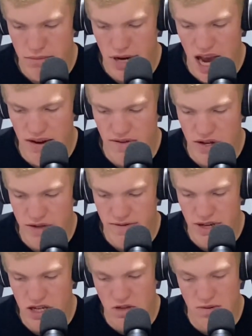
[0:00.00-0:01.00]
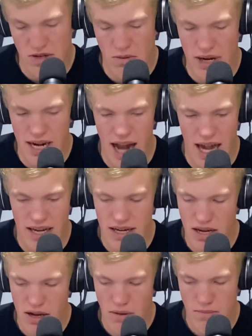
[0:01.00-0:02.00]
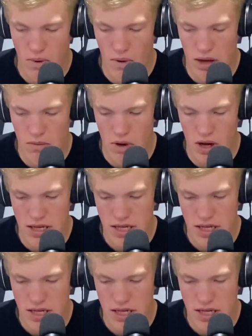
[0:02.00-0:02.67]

Average finish was 29.1.